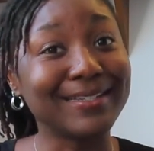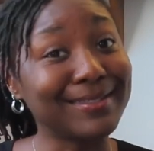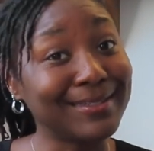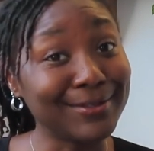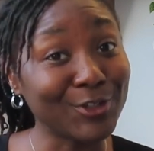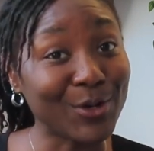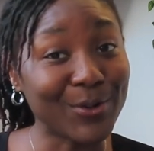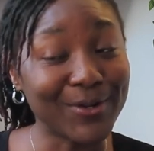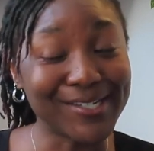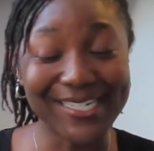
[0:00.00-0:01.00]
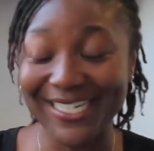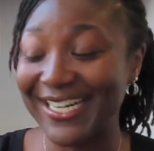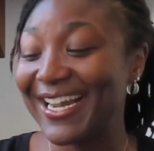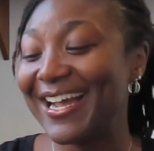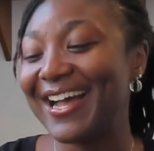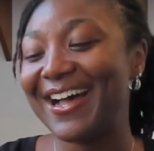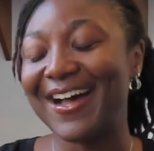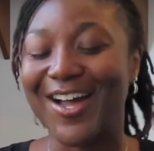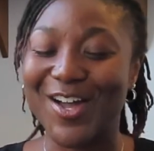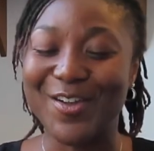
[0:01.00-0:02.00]
Extension cord.
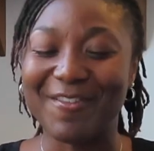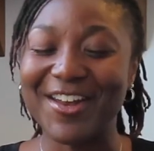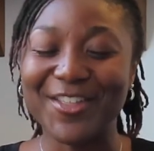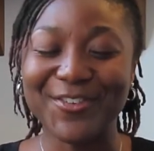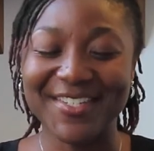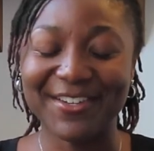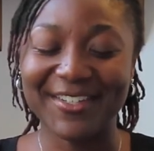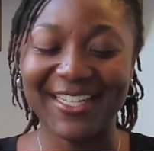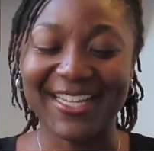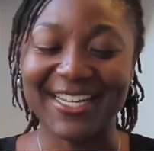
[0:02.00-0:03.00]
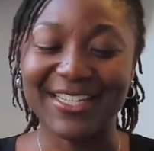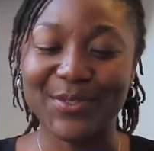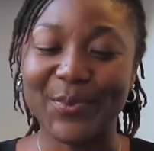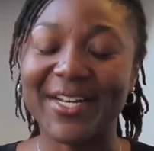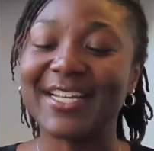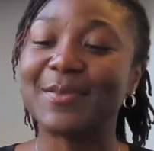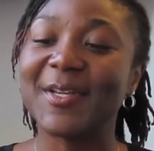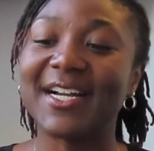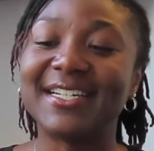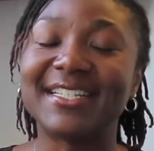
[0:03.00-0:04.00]
Another reason I really like this one is
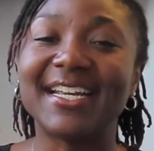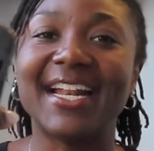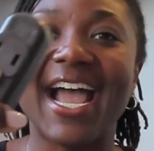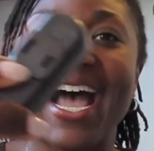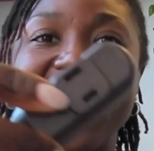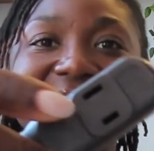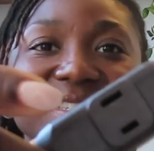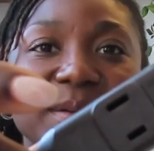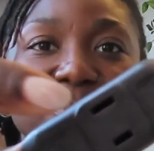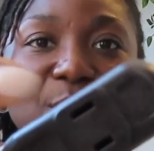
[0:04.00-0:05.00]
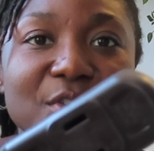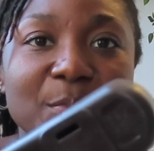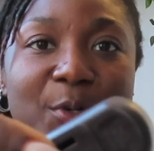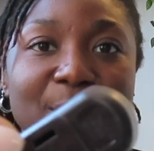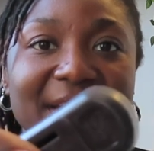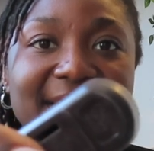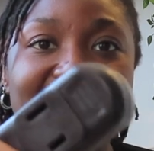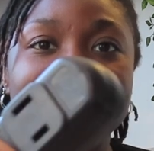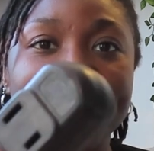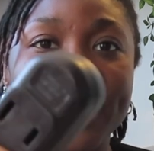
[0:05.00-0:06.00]
because it has multiple
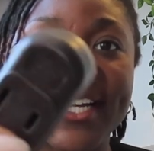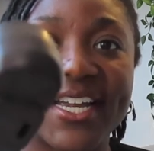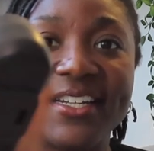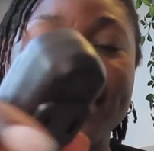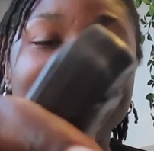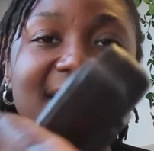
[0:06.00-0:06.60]
ways to plug in.